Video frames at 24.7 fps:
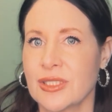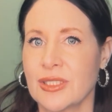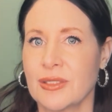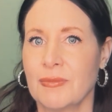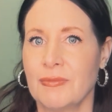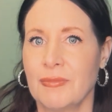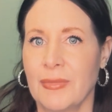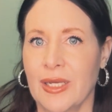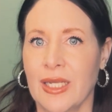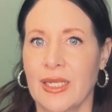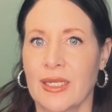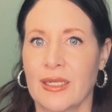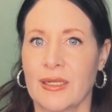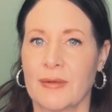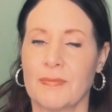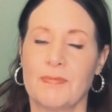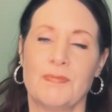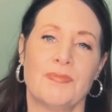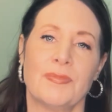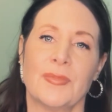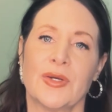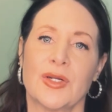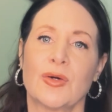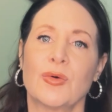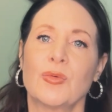to make
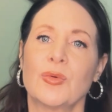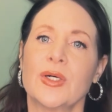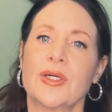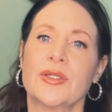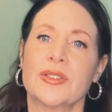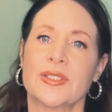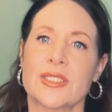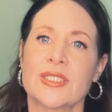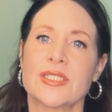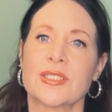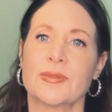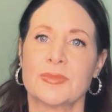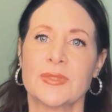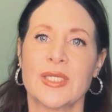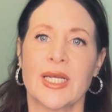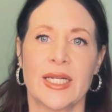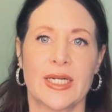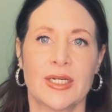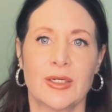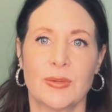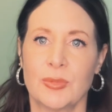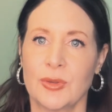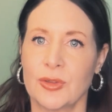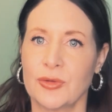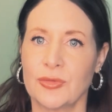mental wellness
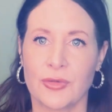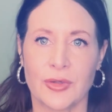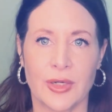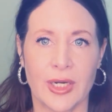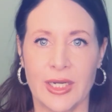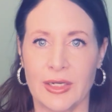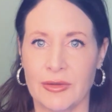obtainable for